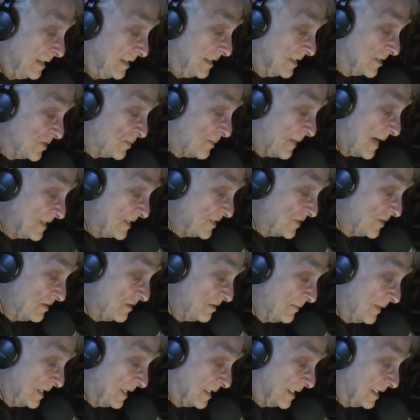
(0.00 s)
The
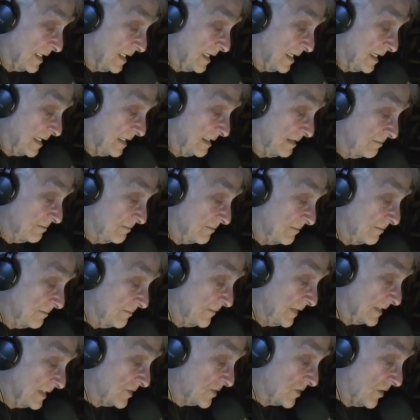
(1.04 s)
expansion of Medicaid,
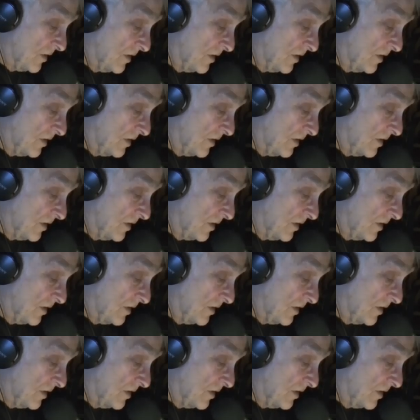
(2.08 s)
that's